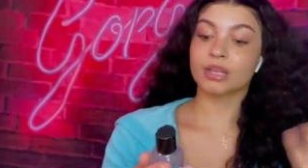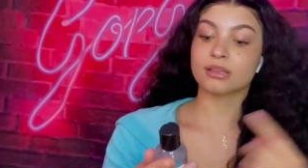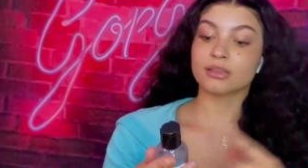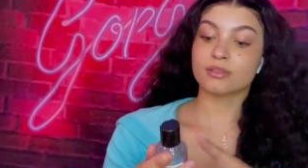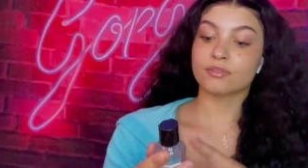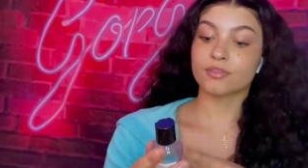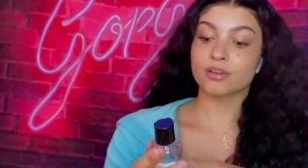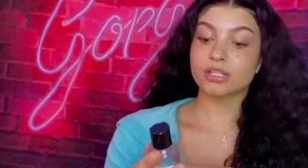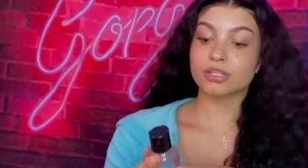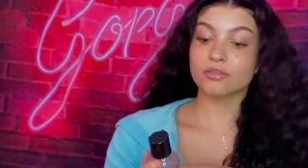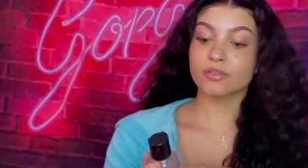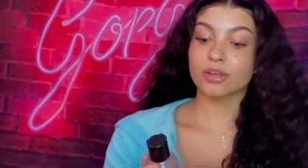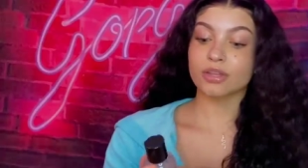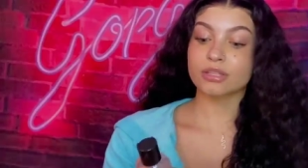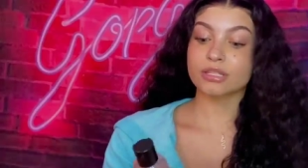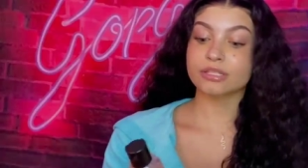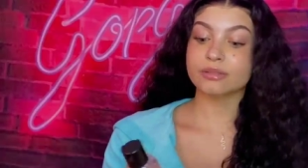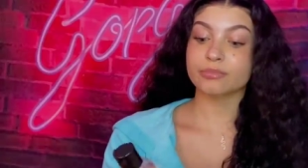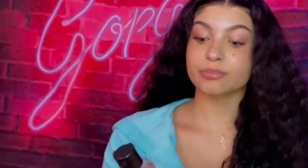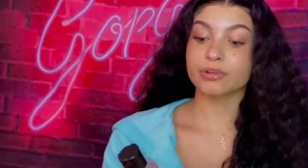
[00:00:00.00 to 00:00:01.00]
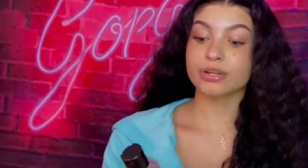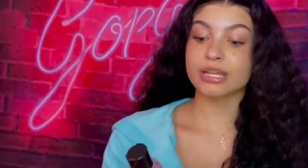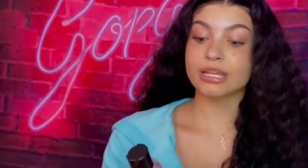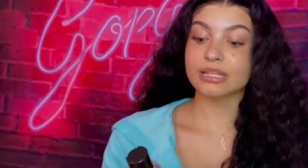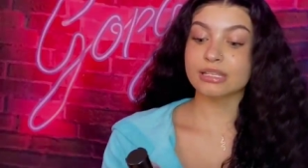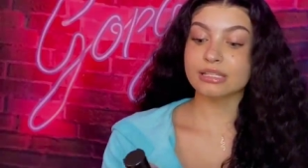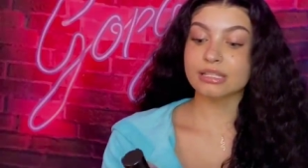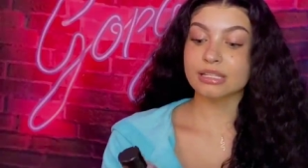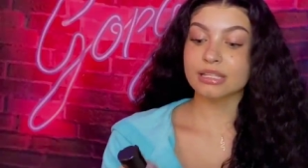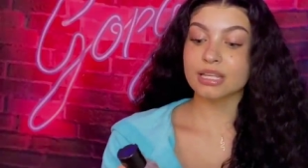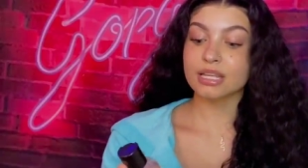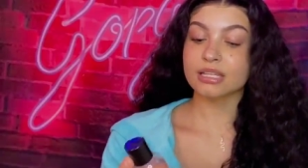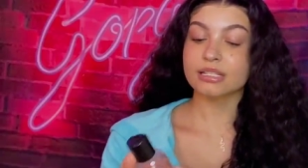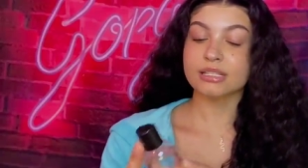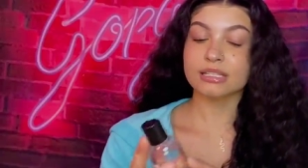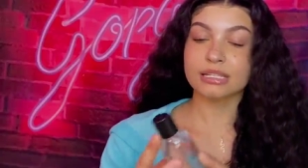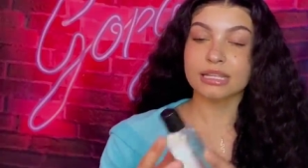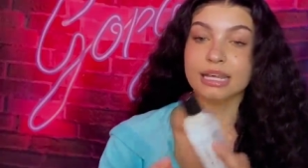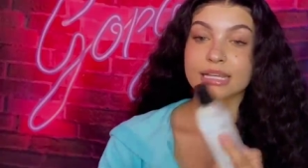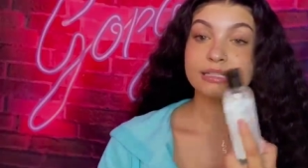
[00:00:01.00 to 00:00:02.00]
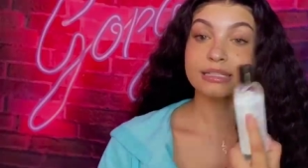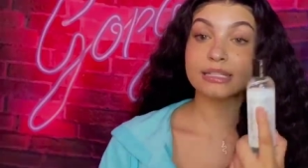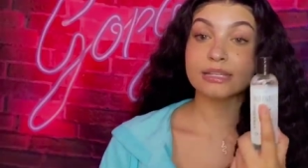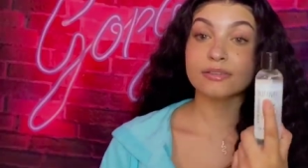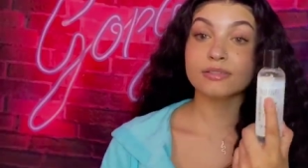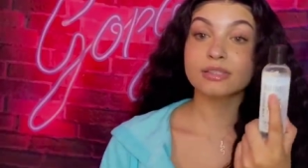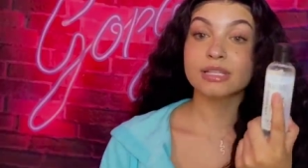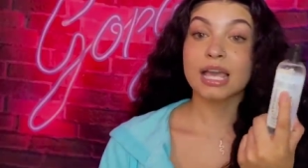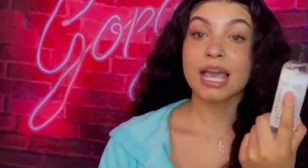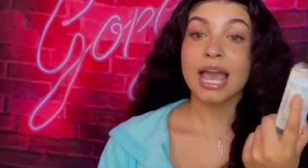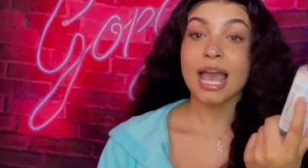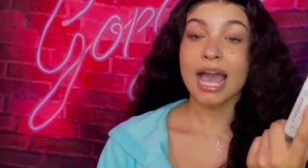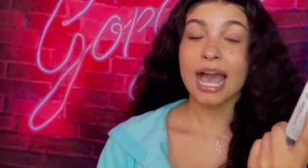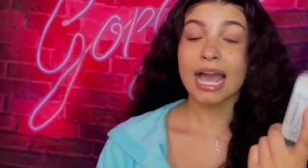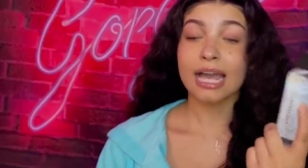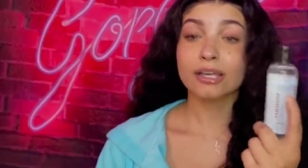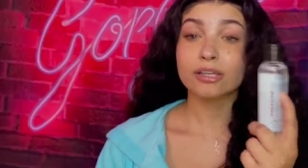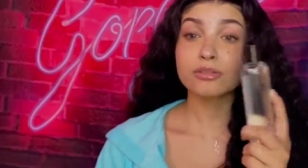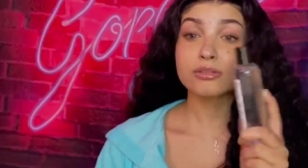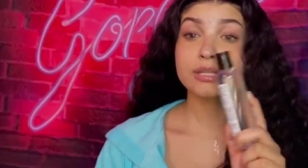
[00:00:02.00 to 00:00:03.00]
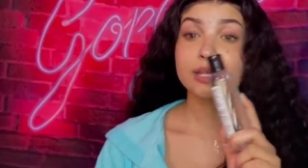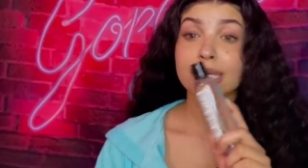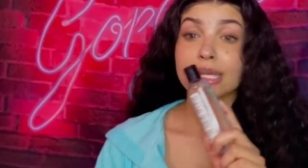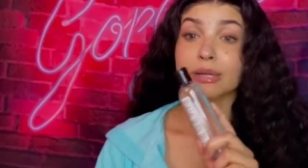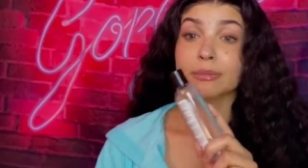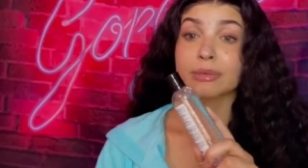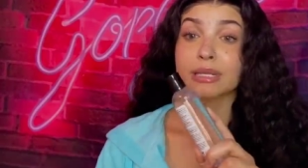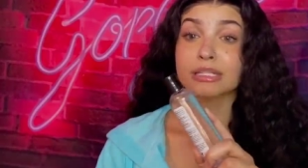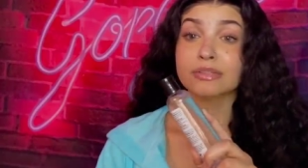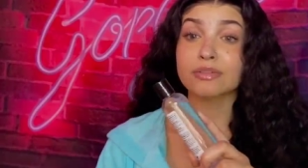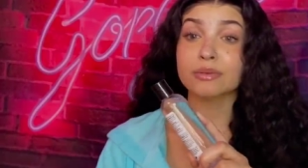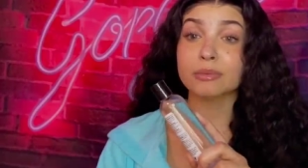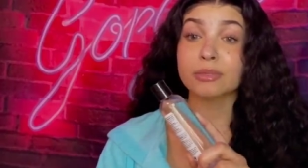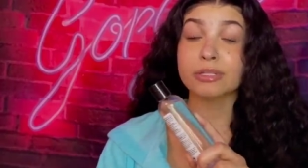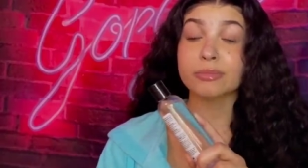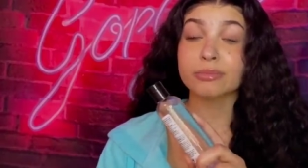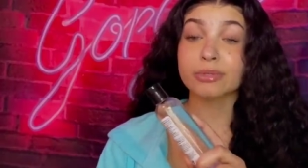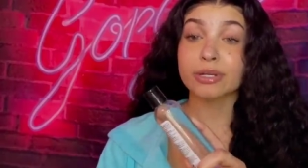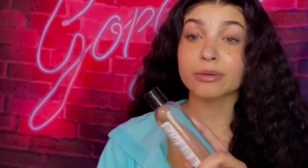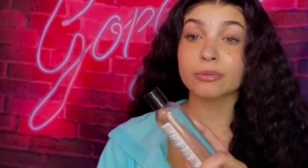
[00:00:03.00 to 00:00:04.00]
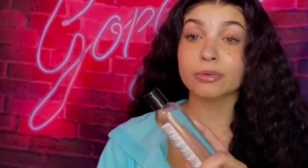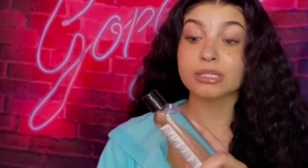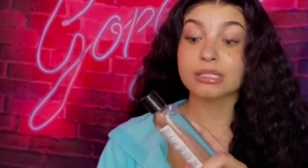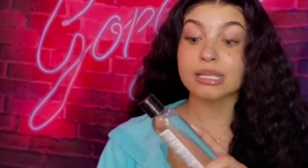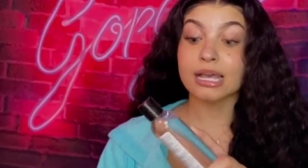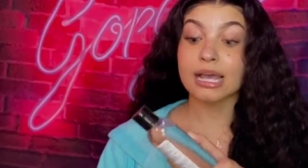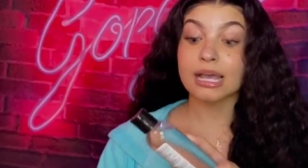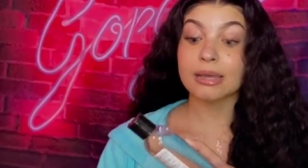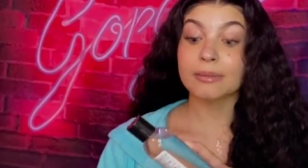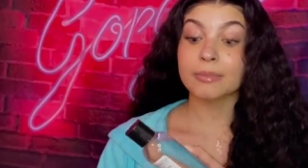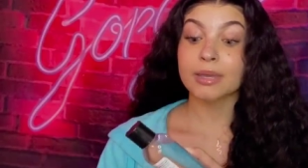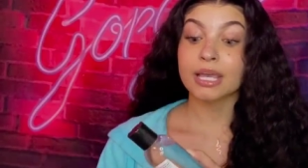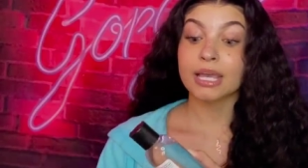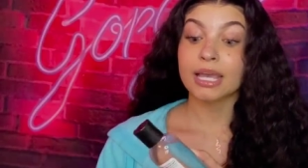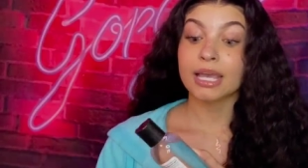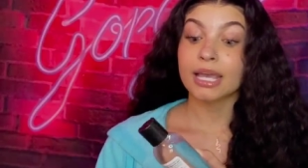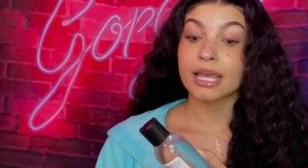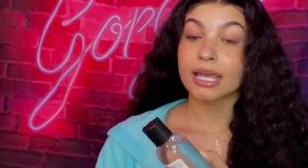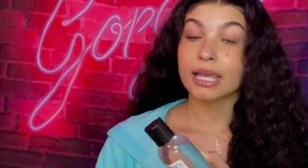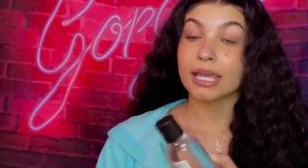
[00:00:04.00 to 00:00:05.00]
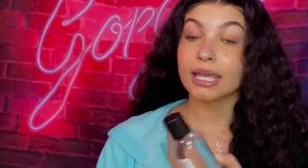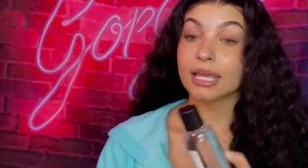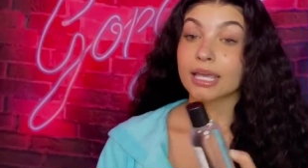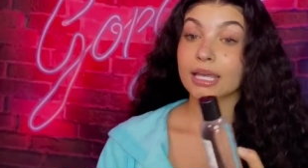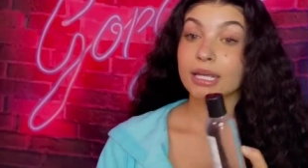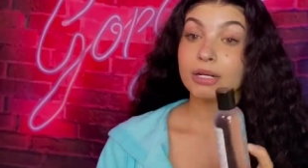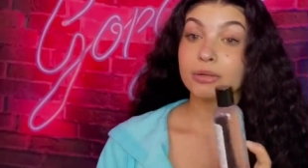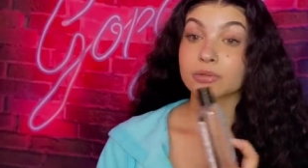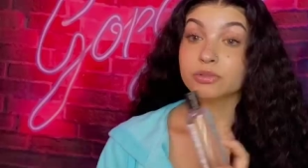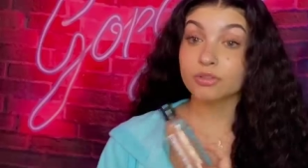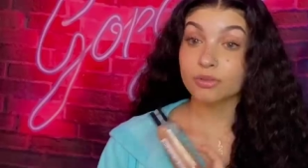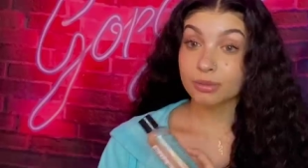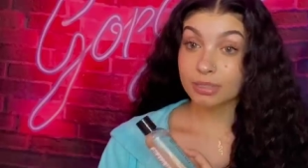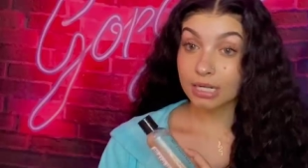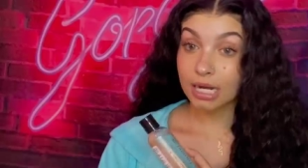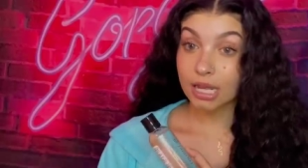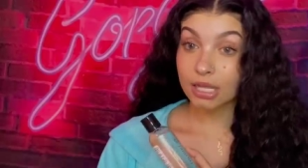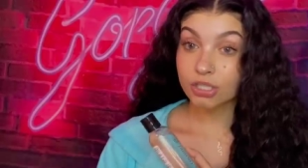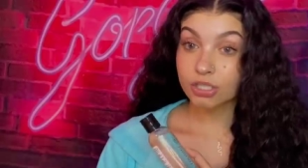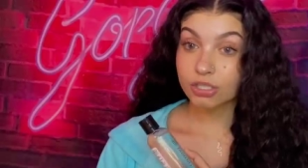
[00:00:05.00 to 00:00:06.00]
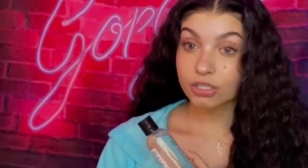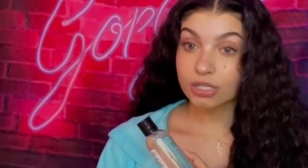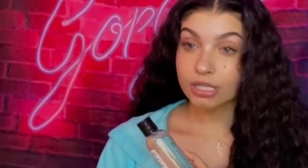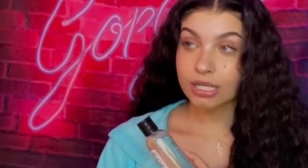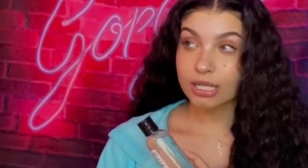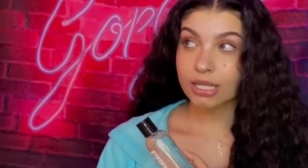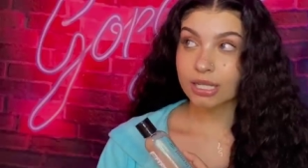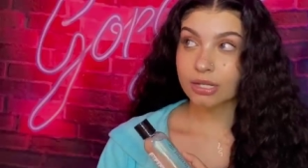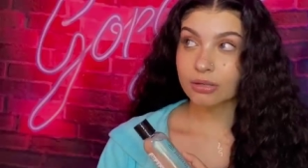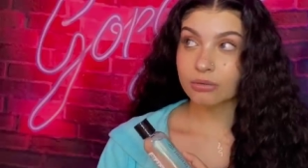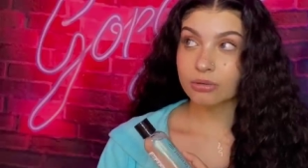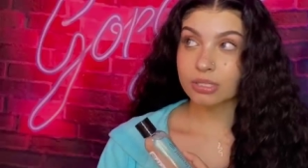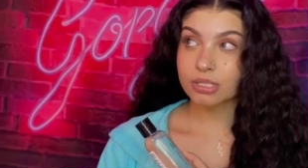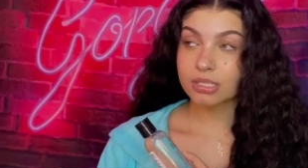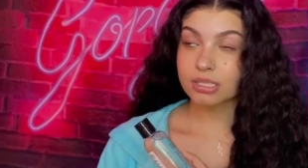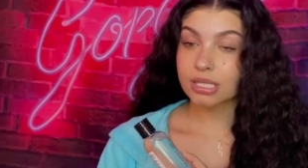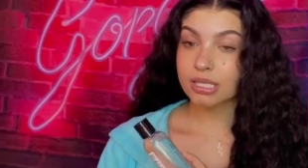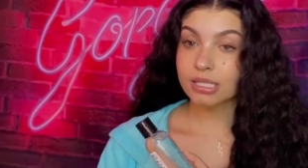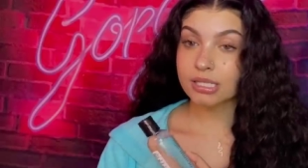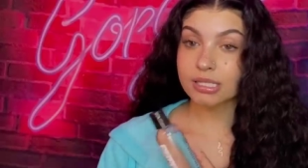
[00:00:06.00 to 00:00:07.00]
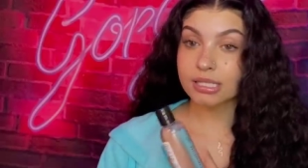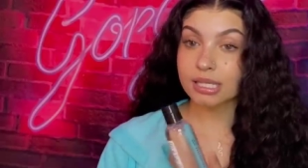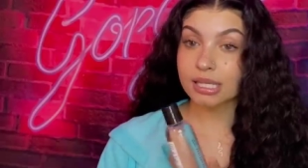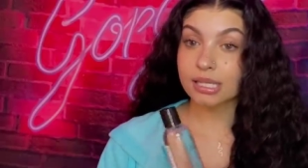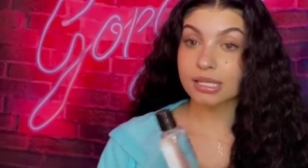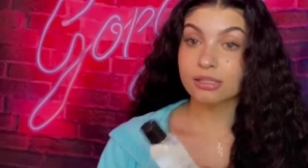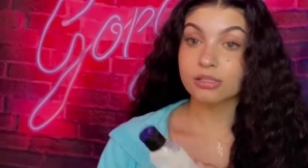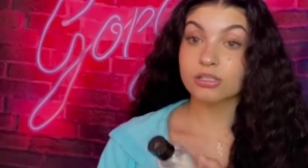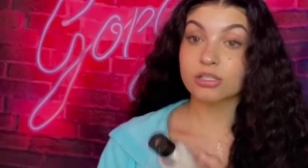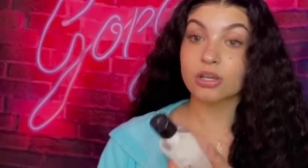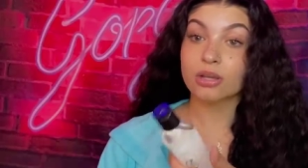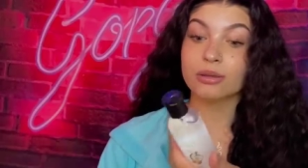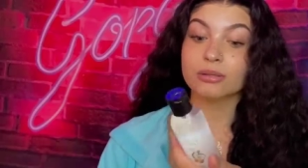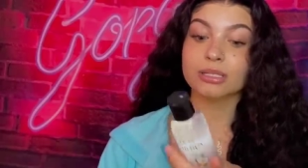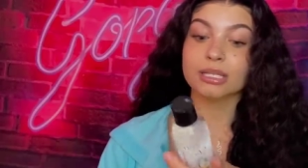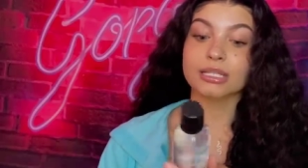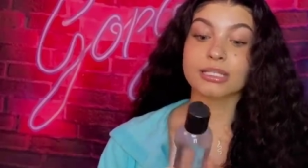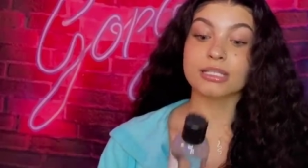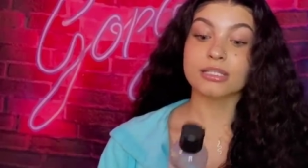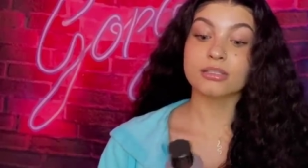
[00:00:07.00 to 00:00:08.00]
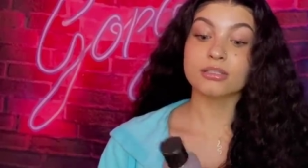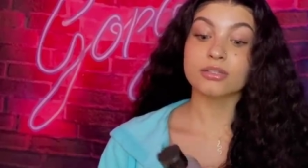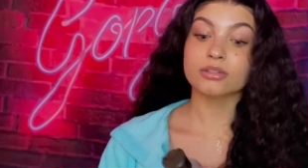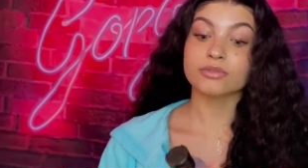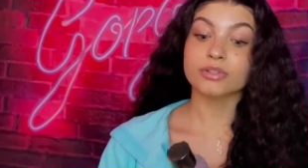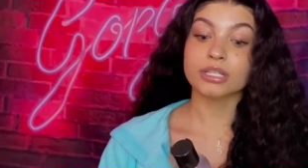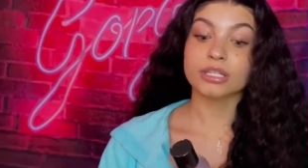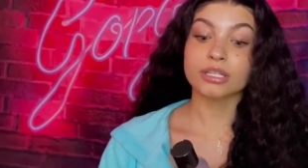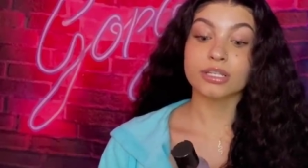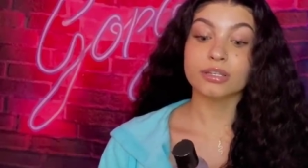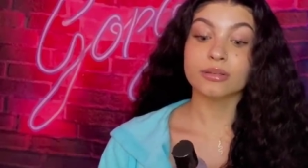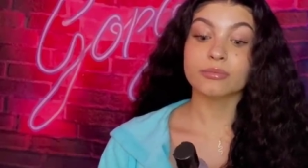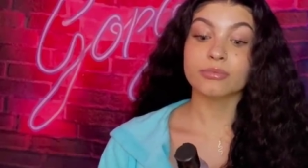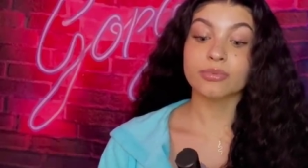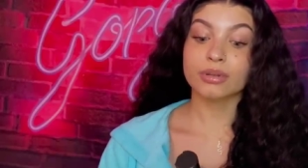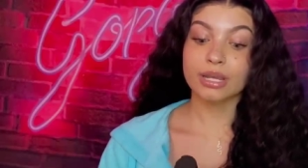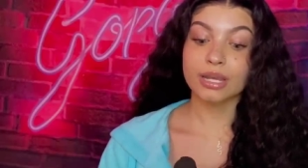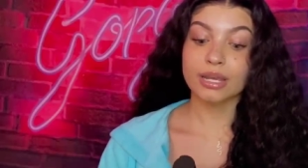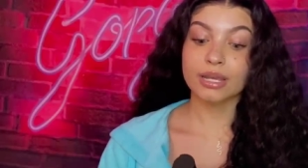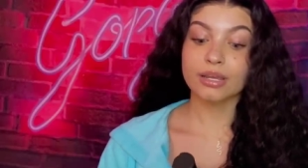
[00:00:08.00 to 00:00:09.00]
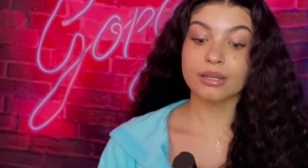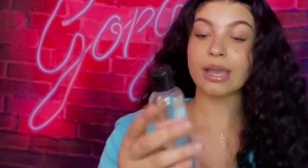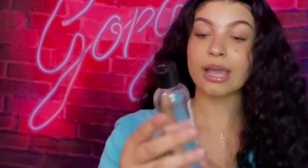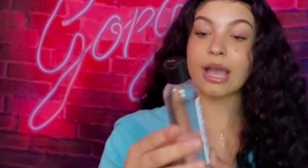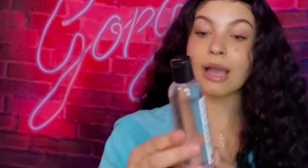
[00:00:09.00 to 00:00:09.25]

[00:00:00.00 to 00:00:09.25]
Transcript: first of all, this brand Salon Selectives, I used a hair mask from this brand one time and it was from the Dollar Tree and it was insane. So I was like, this is a really good brand.